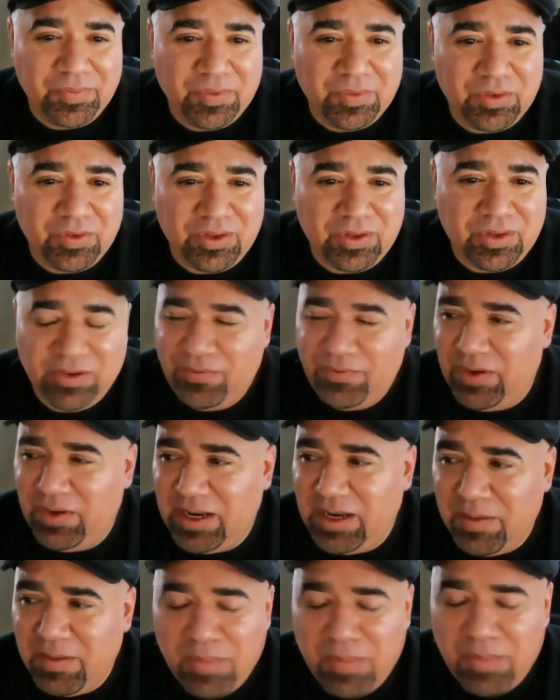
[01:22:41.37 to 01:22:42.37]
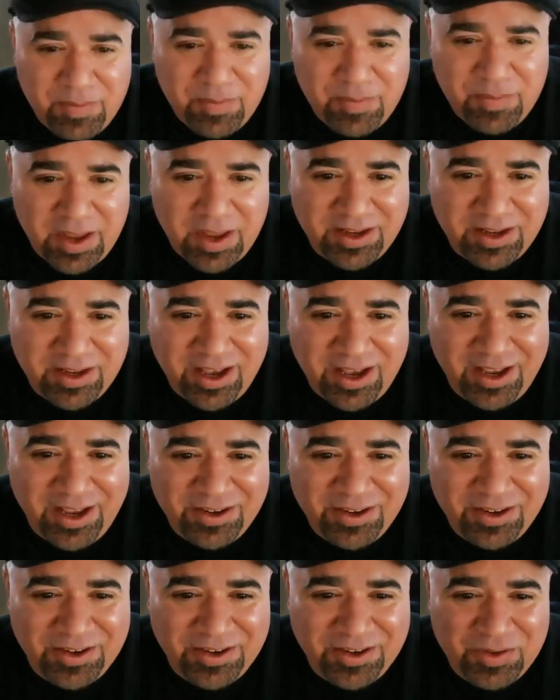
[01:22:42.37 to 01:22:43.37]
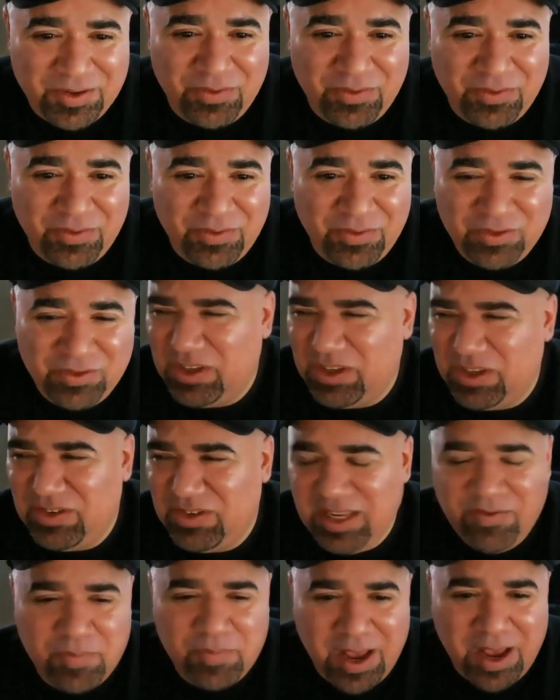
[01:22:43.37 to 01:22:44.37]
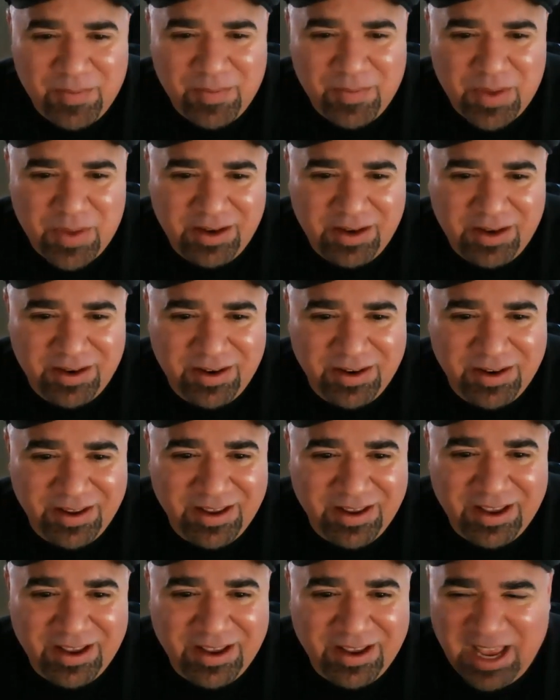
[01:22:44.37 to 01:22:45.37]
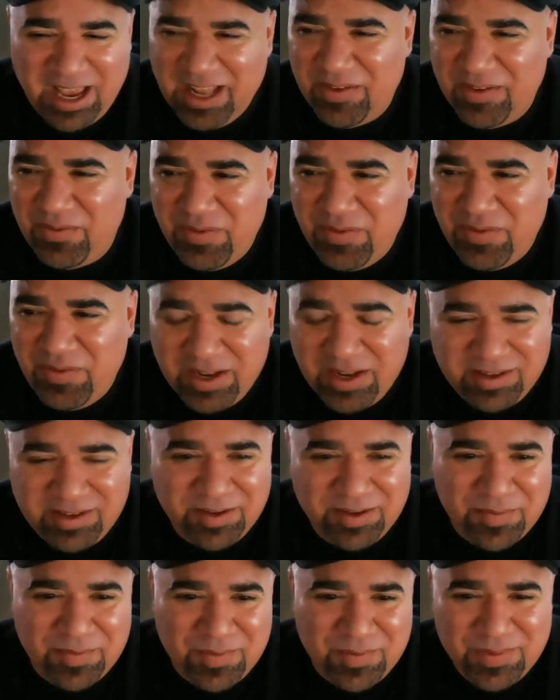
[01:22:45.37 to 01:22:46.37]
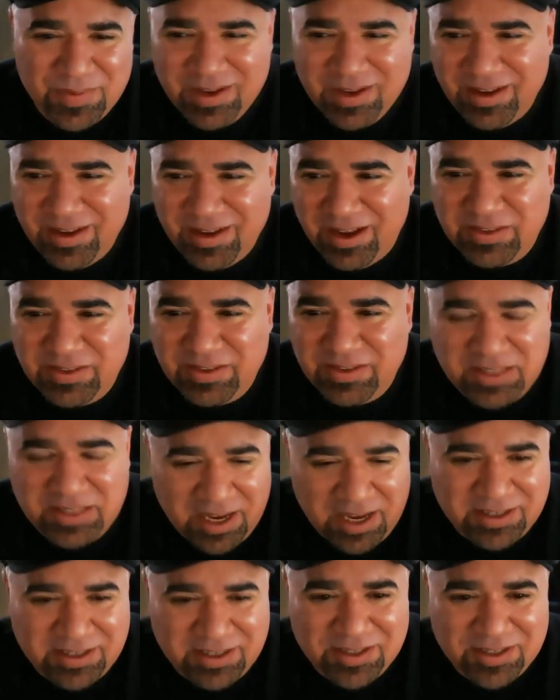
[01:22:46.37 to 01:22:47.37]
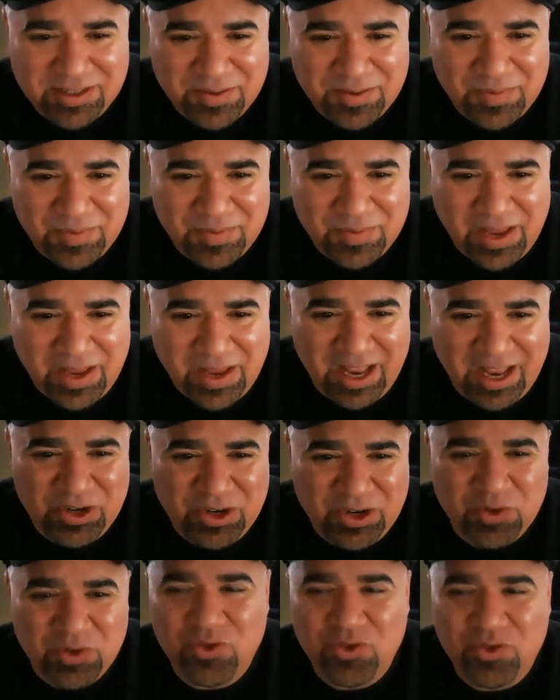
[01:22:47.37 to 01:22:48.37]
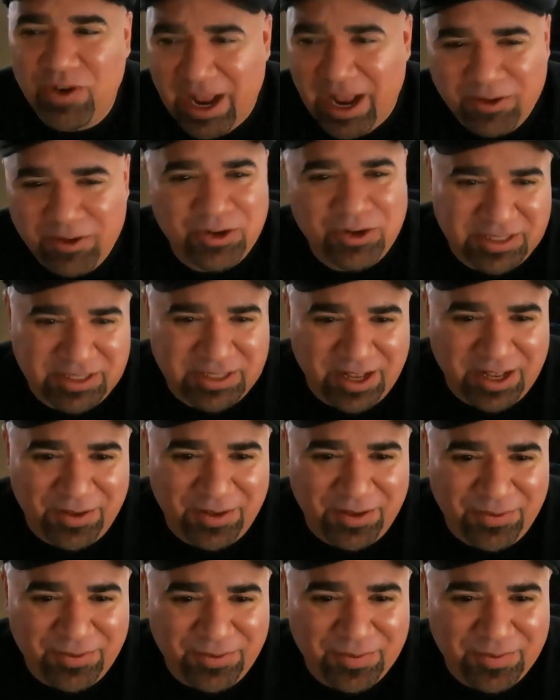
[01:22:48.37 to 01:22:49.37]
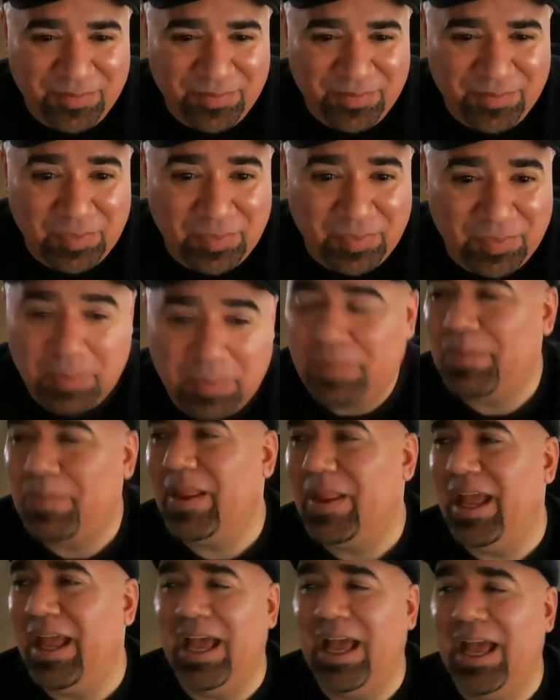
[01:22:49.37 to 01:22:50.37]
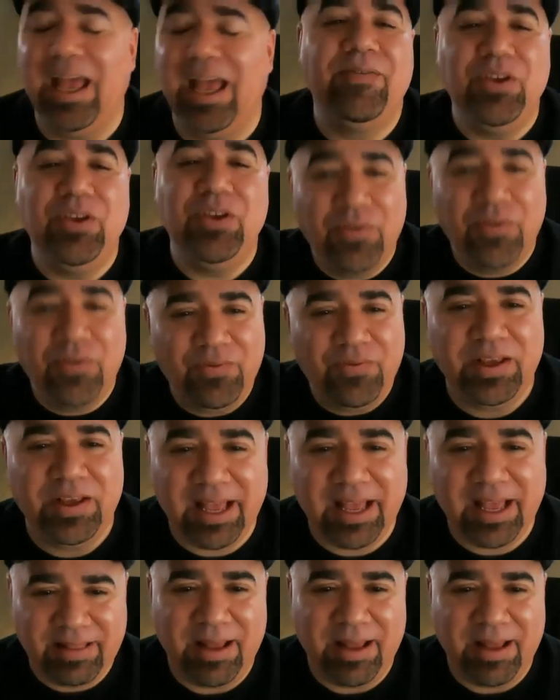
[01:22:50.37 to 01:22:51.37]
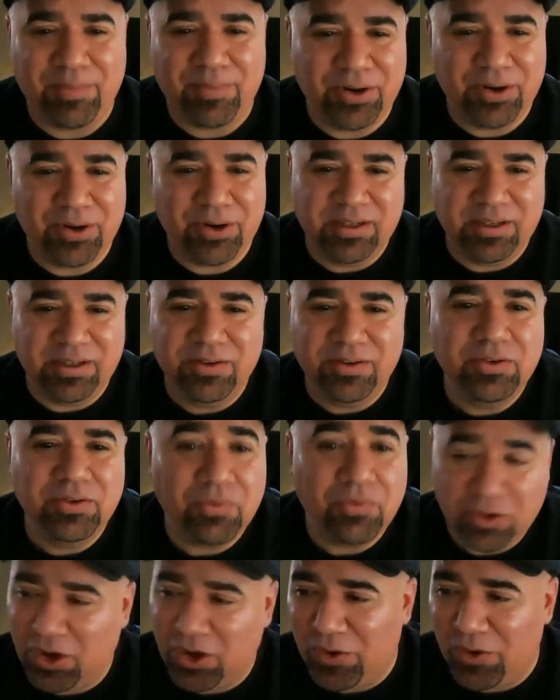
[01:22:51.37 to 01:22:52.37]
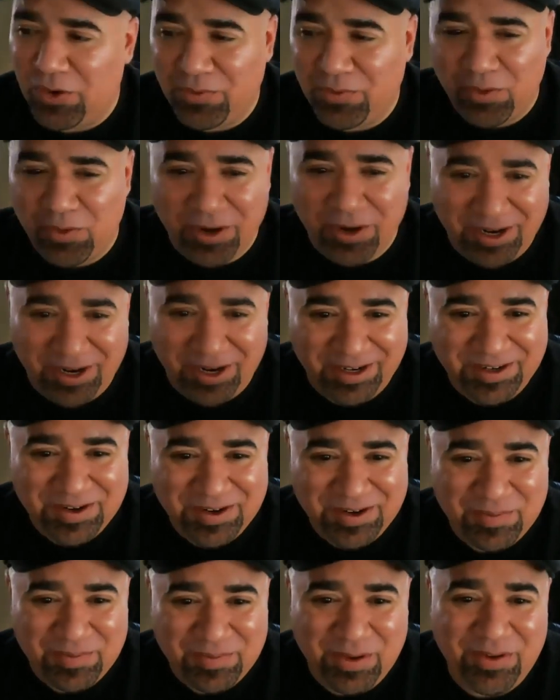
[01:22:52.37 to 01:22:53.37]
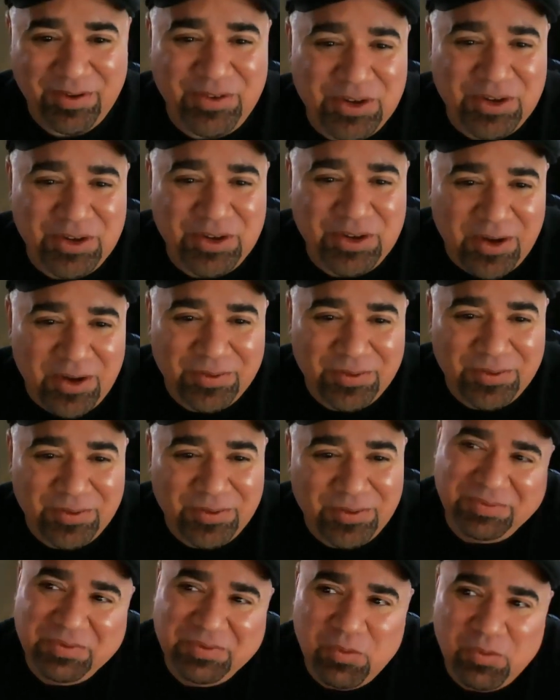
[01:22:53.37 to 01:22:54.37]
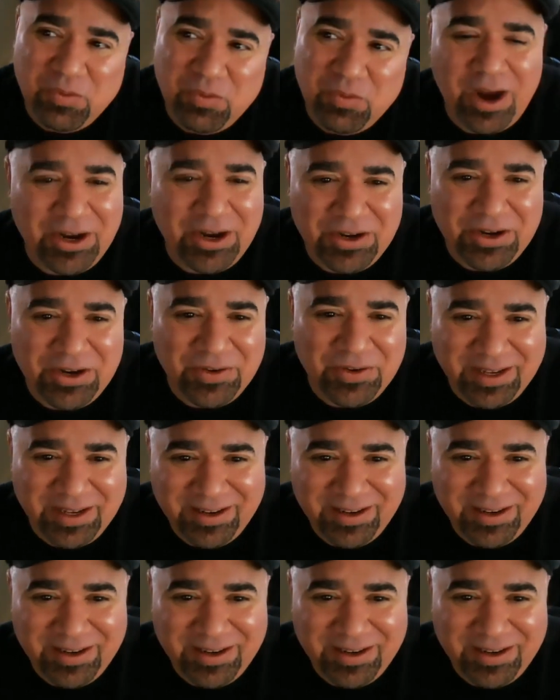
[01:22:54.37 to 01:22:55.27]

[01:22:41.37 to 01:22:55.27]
defeated by mankind, deceived by men, and a victim of sexism, and you drown yourself, if you feel like that person, go for it. But if you don't, why are you doing it?